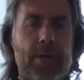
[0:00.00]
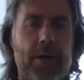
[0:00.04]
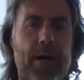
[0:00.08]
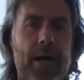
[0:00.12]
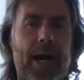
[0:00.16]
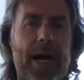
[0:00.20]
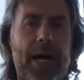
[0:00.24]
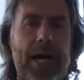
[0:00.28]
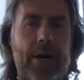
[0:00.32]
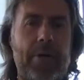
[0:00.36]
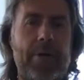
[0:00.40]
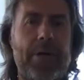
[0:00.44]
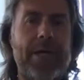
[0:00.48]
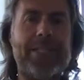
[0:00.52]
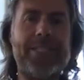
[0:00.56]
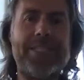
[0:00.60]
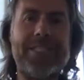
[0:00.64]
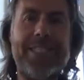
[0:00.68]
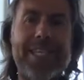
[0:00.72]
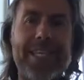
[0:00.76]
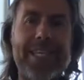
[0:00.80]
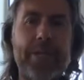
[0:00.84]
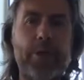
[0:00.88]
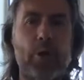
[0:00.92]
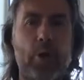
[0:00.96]
hiring
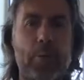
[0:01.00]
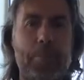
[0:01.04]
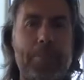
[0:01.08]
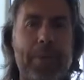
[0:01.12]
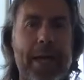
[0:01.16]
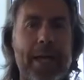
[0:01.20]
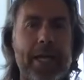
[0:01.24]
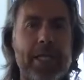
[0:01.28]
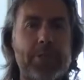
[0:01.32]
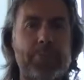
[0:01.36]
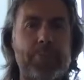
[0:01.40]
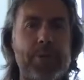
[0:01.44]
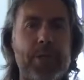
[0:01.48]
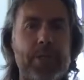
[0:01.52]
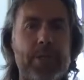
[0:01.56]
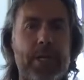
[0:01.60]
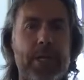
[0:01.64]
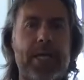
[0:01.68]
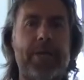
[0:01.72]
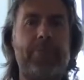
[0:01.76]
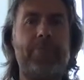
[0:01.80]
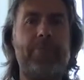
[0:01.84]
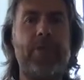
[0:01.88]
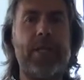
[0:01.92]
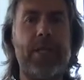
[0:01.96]
senior management and
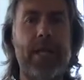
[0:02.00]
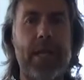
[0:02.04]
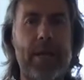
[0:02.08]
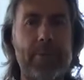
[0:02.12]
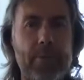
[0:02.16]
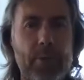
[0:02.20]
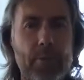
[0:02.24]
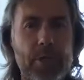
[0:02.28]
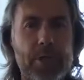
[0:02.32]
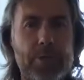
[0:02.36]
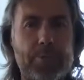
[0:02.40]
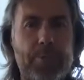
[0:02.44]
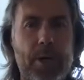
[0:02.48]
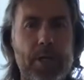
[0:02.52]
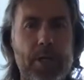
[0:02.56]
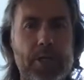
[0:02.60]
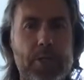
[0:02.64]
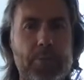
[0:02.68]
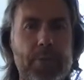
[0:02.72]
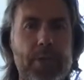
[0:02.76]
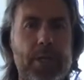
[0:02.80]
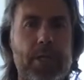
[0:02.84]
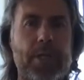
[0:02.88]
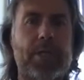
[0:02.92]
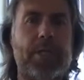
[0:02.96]
giving them the
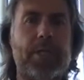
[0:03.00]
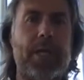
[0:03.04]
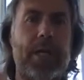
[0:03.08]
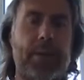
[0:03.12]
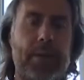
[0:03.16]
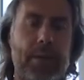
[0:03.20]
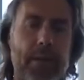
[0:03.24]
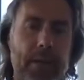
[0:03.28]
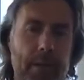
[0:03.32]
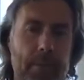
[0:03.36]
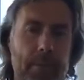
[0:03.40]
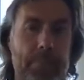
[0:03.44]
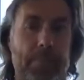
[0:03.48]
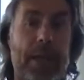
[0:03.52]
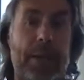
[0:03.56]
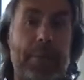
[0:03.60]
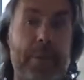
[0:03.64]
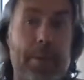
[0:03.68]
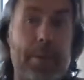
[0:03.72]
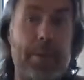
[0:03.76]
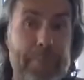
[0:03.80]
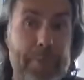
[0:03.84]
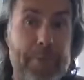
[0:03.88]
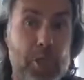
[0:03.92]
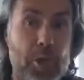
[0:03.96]
responsibility, and
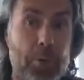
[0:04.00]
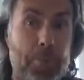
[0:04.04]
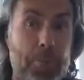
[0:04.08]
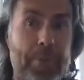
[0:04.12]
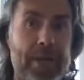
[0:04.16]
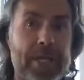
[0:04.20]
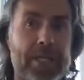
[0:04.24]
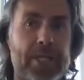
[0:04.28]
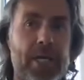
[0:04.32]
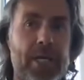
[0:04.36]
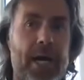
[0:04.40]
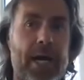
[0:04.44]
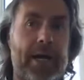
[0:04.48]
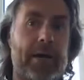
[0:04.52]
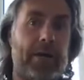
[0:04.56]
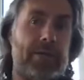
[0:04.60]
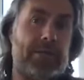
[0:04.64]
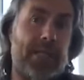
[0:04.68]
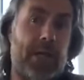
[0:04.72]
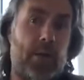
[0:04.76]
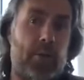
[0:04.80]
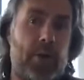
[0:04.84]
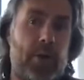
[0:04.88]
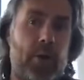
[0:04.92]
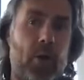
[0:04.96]
maybe some mishires
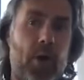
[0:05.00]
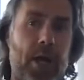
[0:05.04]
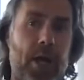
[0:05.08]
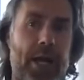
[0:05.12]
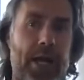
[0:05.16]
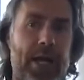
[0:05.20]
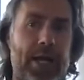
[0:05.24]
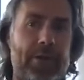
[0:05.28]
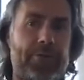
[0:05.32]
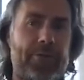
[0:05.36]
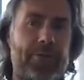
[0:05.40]
that we all have?